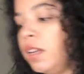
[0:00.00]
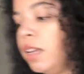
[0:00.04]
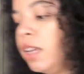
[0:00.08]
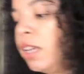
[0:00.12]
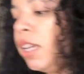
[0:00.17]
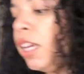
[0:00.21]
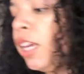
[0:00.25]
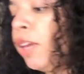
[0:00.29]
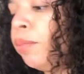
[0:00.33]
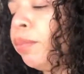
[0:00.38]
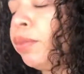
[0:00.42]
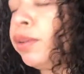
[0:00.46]

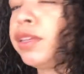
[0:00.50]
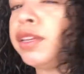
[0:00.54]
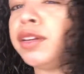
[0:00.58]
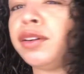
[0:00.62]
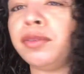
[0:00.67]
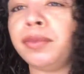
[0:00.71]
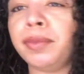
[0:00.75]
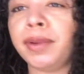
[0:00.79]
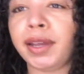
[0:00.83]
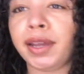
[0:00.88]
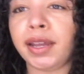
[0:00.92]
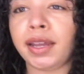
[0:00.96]
keep a little
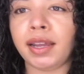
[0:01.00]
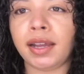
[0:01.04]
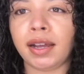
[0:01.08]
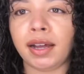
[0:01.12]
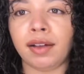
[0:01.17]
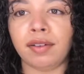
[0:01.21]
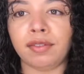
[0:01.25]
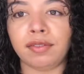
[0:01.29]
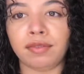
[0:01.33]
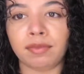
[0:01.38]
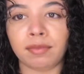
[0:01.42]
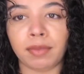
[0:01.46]
bit
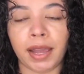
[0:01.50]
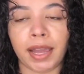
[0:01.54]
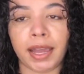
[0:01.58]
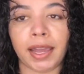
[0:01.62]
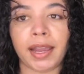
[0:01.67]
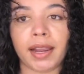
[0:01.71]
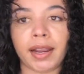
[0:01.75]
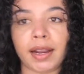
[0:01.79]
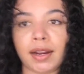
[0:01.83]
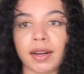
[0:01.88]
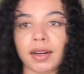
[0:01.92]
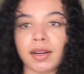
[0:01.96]
of my
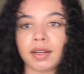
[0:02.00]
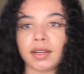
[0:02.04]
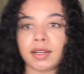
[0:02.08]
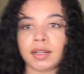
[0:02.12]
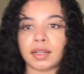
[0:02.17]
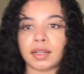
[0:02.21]
hair